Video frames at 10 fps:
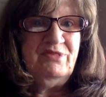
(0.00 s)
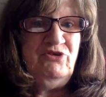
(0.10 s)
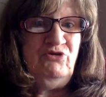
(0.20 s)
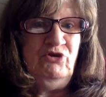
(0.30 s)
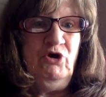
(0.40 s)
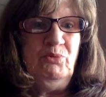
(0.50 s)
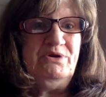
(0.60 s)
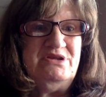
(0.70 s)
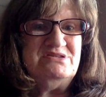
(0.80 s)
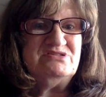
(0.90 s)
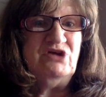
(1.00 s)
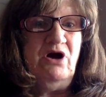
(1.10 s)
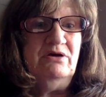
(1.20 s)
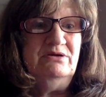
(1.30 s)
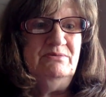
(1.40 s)
You know what he's
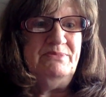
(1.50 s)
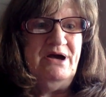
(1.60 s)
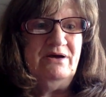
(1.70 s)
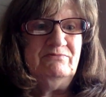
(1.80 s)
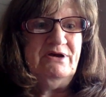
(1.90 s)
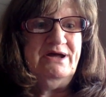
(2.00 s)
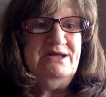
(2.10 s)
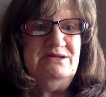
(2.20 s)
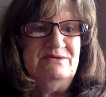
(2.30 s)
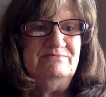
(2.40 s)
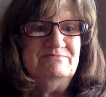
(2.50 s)
talking about, right?